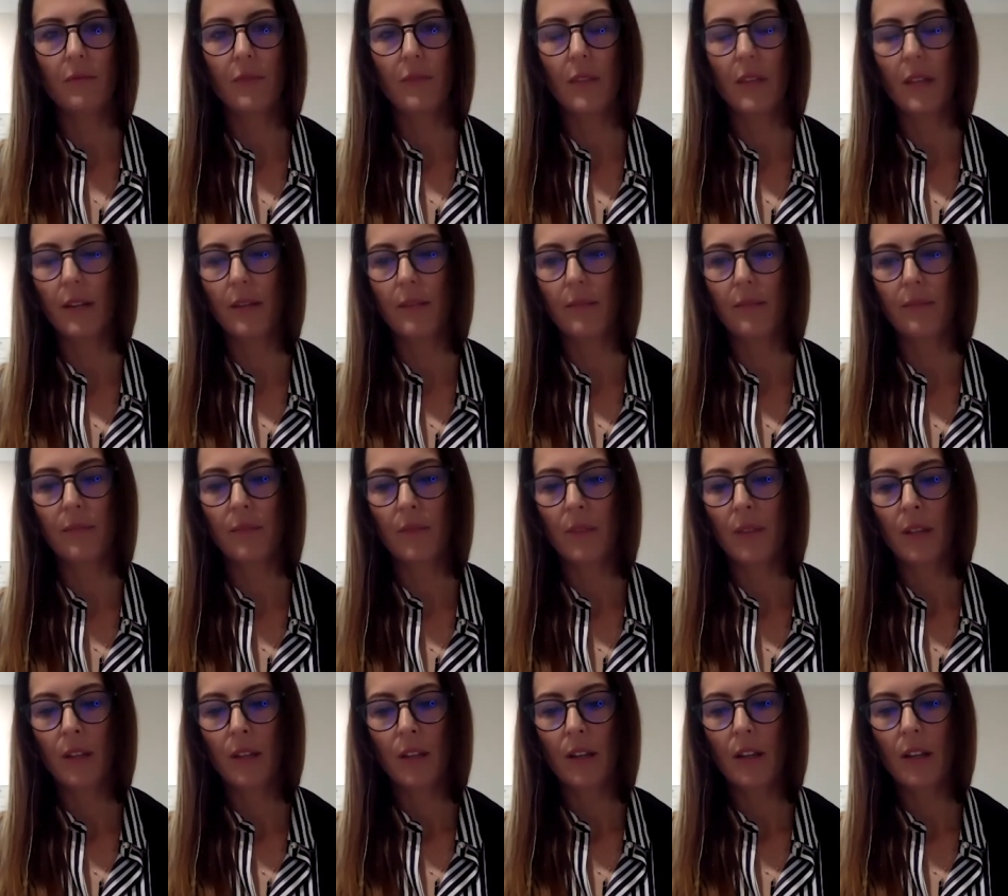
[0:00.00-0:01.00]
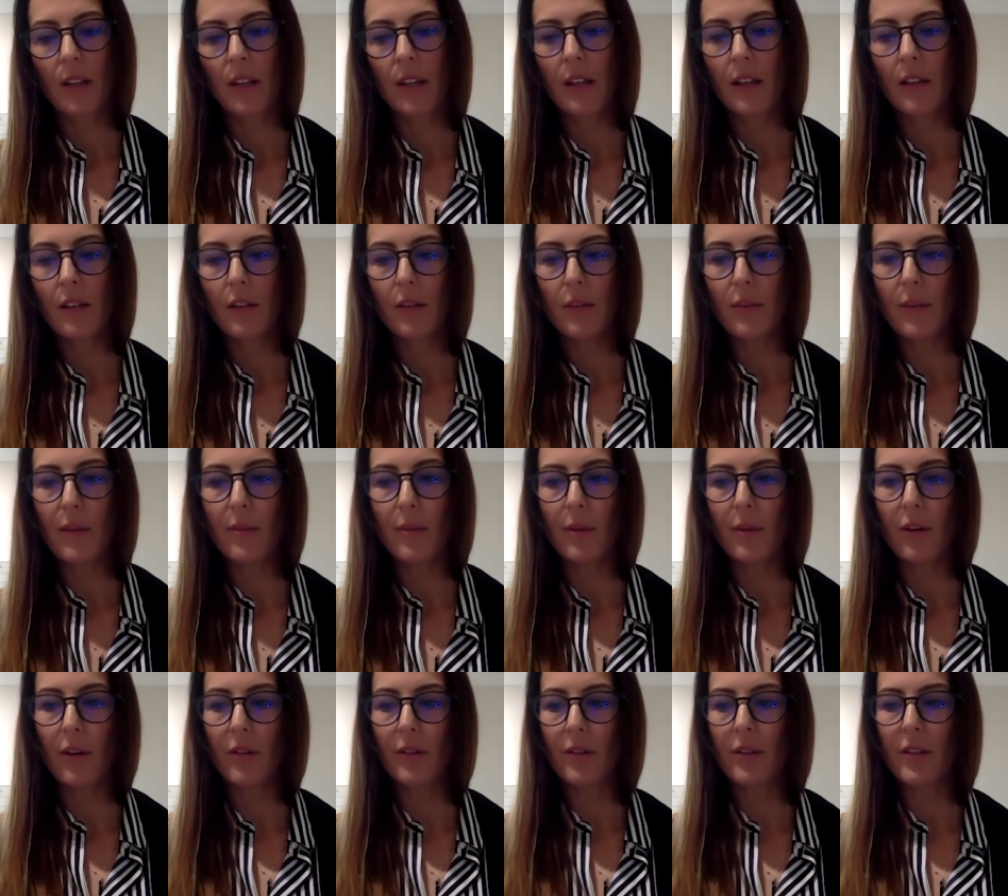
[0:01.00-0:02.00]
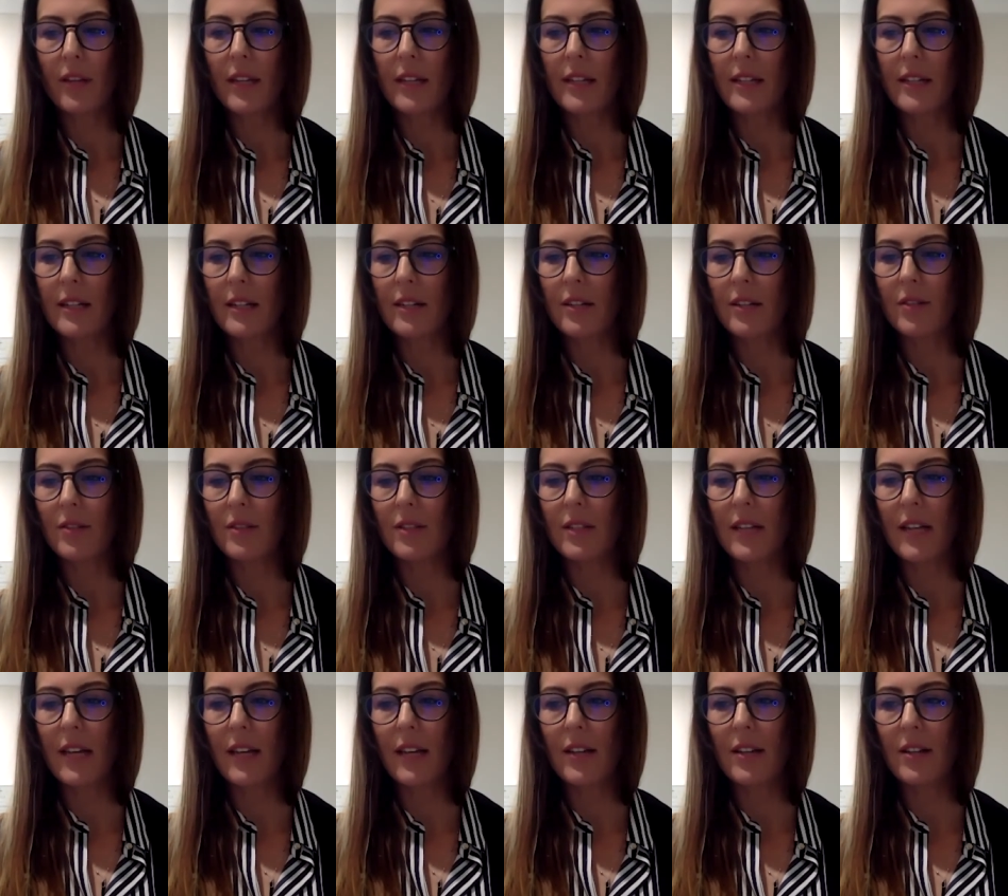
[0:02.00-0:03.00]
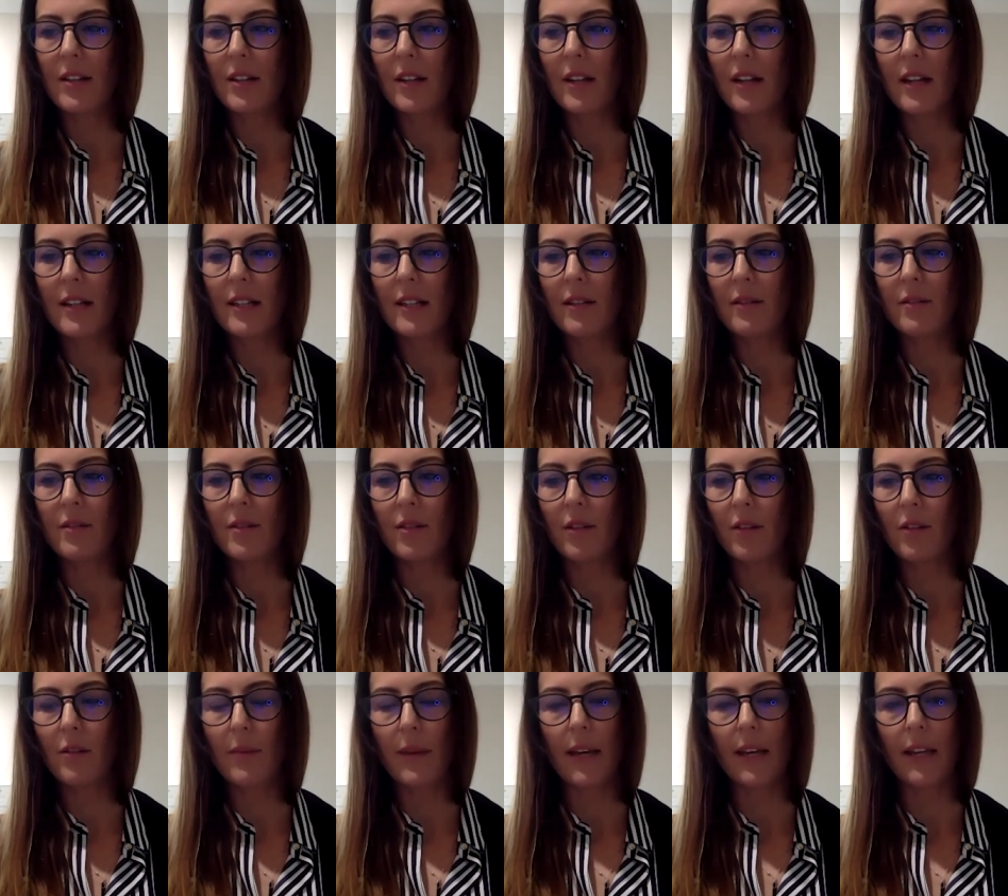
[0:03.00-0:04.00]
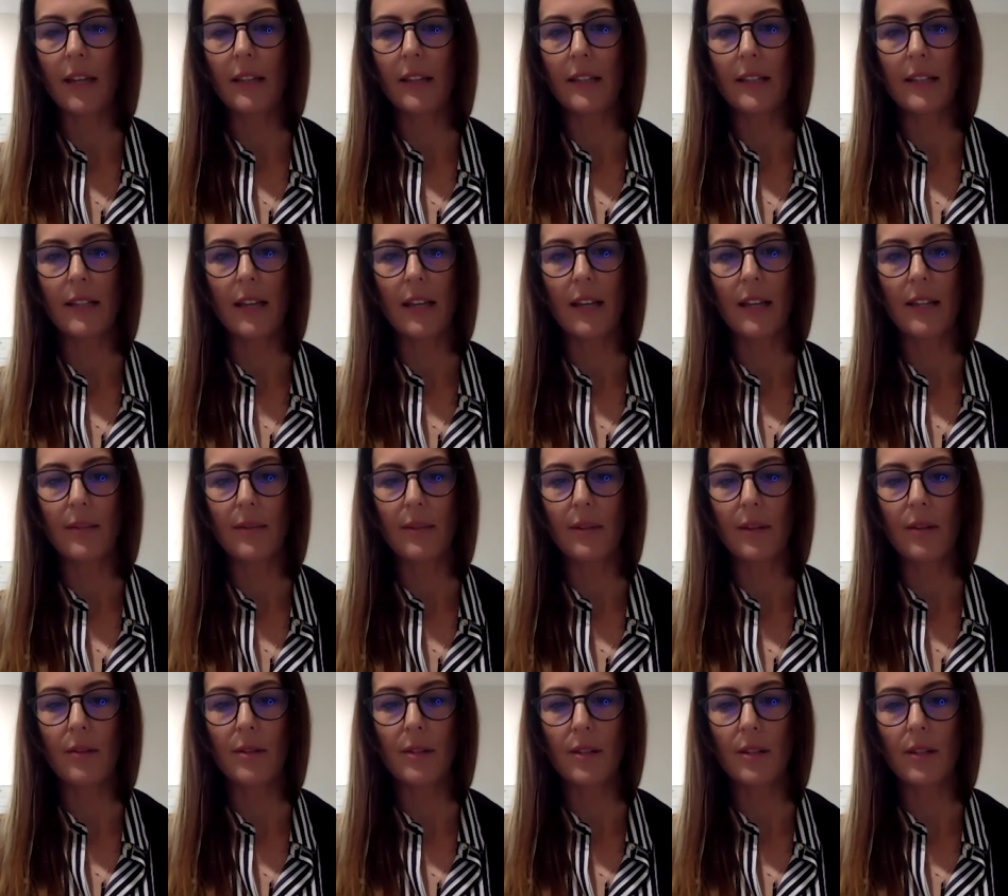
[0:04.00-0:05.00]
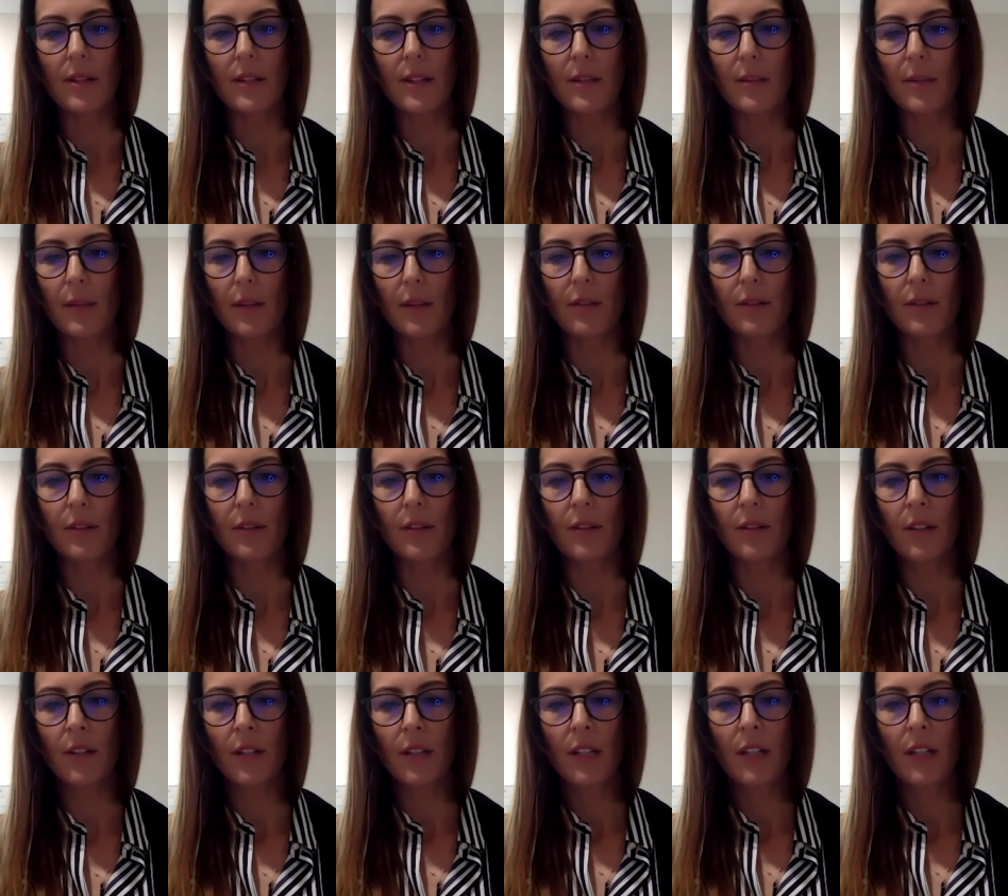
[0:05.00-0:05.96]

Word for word: no. I think a lot of people go through that initial stage, and I did too back in the days when I was onto something good.